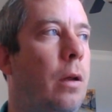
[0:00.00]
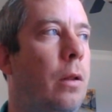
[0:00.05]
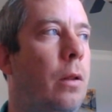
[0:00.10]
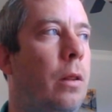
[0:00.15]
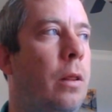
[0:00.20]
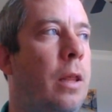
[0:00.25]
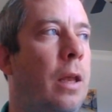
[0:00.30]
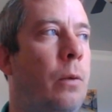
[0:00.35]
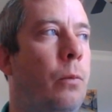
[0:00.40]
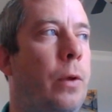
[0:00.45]

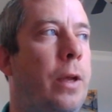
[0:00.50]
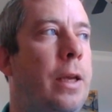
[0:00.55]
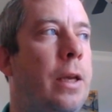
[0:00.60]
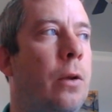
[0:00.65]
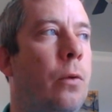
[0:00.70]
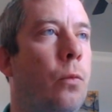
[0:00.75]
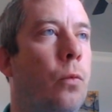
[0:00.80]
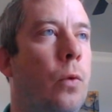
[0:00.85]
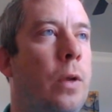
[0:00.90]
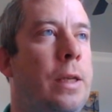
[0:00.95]
Then we
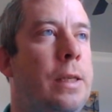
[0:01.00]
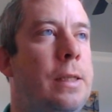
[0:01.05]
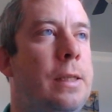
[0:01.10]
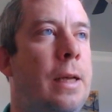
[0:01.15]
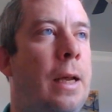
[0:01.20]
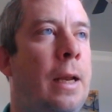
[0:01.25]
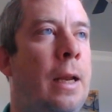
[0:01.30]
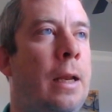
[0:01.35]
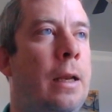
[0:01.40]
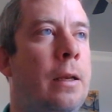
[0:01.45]
can
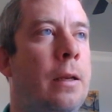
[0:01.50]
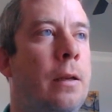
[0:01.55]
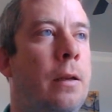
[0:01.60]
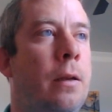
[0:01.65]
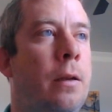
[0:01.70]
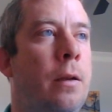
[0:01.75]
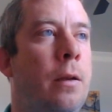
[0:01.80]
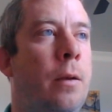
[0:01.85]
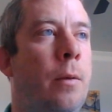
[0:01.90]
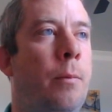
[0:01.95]
reset it
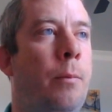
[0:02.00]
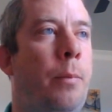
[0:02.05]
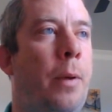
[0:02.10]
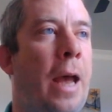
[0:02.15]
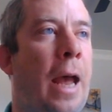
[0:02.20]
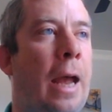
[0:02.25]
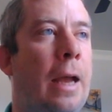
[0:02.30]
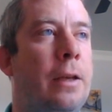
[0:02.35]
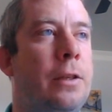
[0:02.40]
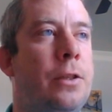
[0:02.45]

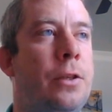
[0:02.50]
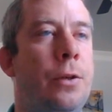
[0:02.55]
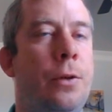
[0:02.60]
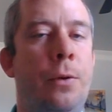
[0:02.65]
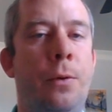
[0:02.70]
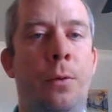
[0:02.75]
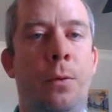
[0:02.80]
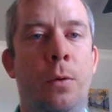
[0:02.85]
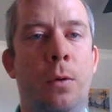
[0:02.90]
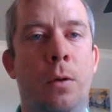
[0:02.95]
back
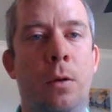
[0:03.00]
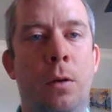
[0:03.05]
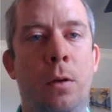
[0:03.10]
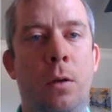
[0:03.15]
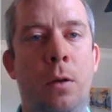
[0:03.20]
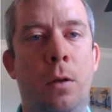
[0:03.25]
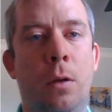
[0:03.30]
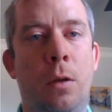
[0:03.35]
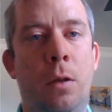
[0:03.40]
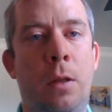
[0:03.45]
to
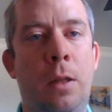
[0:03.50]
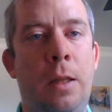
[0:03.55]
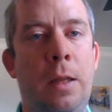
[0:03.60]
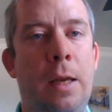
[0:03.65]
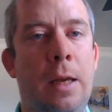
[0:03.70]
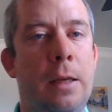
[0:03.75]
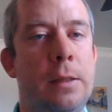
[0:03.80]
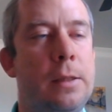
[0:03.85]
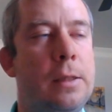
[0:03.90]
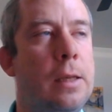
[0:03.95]
the
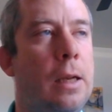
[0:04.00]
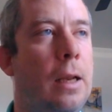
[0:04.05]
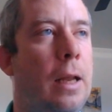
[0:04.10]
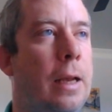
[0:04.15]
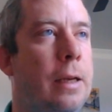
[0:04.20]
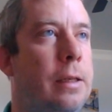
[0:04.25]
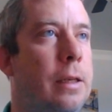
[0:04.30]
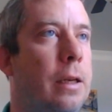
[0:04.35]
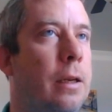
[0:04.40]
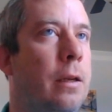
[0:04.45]

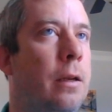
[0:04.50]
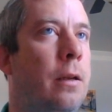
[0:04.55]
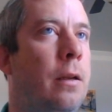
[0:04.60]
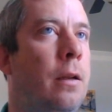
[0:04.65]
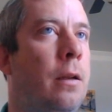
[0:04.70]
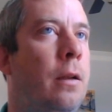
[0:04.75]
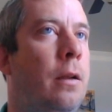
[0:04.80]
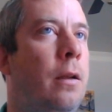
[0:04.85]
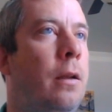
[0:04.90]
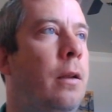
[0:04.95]
selected.
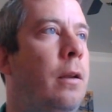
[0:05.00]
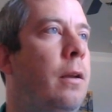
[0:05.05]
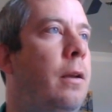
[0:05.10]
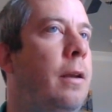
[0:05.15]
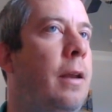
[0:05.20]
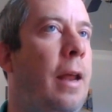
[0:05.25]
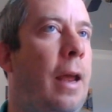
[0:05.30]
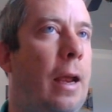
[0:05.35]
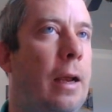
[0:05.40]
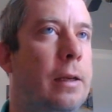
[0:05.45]

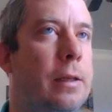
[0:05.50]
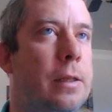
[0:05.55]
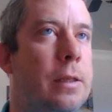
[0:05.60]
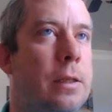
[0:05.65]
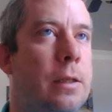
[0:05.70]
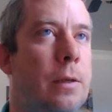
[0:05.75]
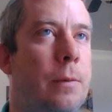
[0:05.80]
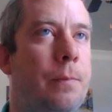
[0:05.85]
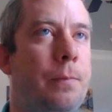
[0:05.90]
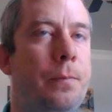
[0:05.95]

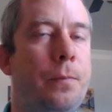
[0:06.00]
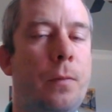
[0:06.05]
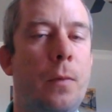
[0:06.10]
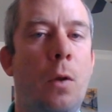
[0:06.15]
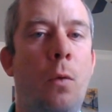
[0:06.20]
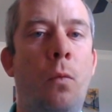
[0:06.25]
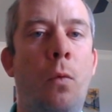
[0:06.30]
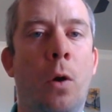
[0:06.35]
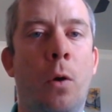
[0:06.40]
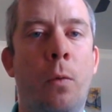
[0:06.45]
Next,
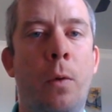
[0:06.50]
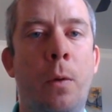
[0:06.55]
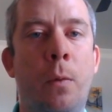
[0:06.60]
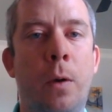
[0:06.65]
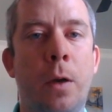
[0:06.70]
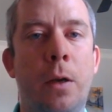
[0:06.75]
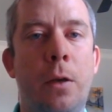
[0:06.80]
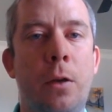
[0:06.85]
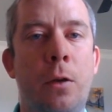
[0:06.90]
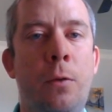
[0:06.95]
what do we
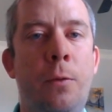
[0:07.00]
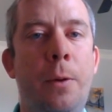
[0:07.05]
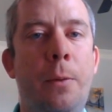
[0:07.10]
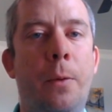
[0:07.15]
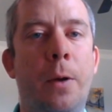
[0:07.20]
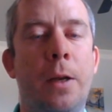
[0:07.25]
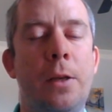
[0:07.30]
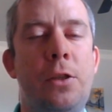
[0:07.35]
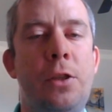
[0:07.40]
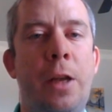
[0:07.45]
want to do? We
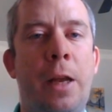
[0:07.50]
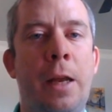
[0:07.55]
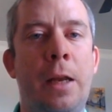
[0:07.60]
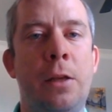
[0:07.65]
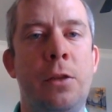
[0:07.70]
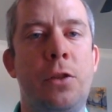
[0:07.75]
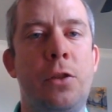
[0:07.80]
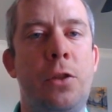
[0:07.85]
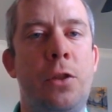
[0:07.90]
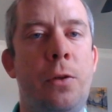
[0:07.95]
want to
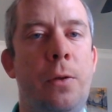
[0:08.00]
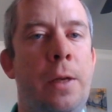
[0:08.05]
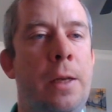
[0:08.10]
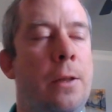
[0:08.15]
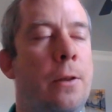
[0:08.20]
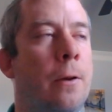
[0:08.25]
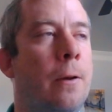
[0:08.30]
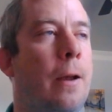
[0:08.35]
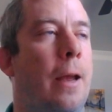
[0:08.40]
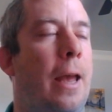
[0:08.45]
change to
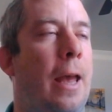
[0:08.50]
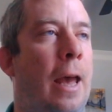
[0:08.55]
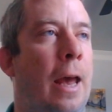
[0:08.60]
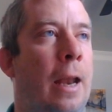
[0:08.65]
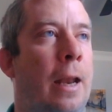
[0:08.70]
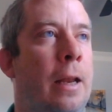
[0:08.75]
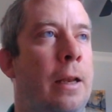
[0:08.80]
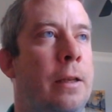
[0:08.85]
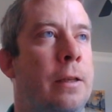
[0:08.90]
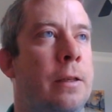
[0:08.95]
either
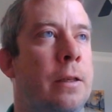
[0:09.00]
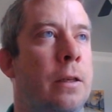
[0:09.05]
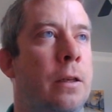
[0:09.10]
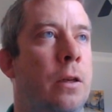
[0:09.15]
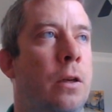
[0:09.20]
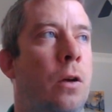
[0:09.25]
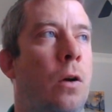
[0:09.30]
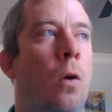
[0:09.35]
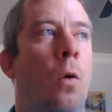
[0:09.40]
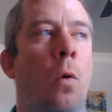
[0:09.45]
edit
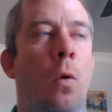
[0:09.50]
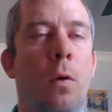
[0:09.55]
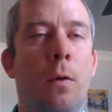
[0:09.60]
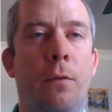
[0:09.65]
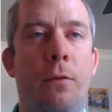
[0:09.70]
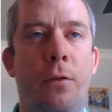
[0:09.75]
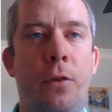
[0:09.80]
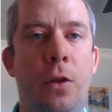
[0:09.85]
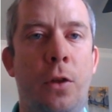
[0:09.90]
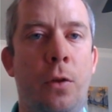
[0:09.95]
or
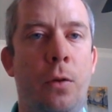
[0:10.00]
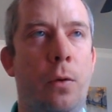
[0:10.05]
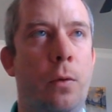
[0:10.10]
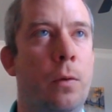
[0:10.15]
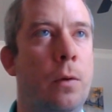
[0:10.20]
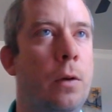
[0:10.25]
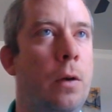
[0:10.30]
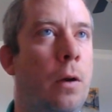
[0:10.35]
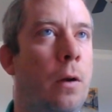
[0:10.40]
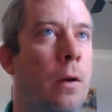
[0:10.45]
view,
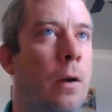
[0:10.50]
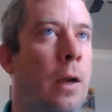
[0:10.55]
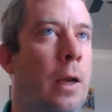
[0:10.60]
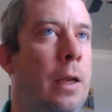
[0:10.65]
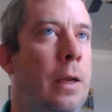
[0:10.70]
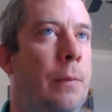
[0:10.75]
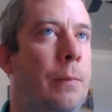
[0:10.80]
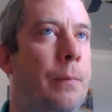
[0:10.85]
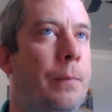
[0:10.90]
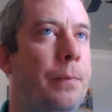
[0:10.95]
all right?
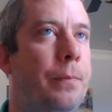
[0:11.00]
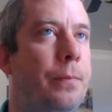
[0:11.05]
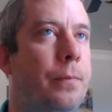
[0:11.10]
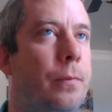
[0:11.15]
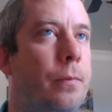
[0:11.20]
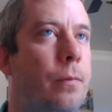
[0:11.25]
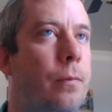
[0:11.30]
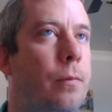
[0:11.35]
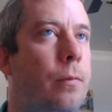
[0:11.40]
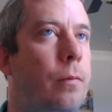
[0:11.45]

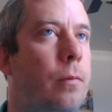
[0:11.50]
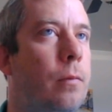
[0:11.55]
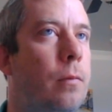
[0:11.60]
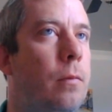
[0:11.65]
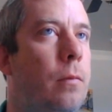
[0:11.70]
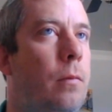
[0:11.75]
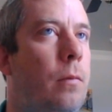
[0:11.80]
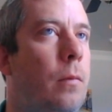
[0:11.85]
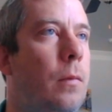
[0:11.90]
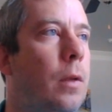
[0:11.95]

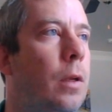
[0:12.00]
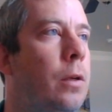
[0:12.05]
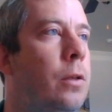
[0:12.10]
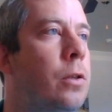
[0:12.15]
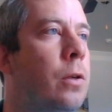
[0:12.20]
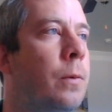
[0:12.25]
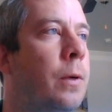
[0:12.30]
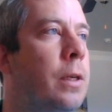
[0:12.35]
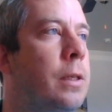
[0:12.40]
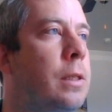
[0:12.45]
So
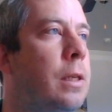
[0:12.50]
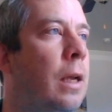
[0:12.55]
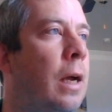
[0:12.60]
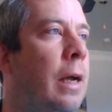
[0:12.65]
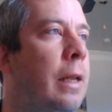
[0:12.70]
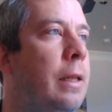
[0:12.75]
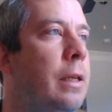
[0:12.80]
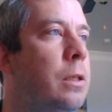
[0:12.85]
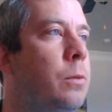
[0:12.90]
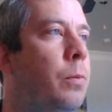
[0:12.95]
I'm going to
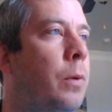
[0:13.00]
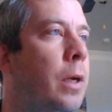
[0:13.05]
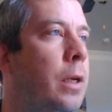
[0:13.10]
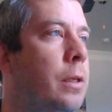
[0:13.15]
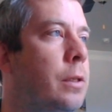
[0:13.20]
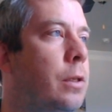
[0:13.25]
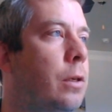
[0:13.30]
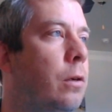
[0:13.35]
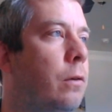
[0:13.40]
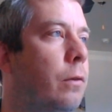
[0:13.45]
slide these
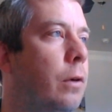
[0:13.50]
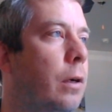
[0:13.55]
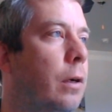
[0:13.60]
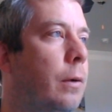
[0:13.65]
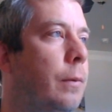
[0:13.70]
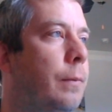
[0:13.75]
buttons over.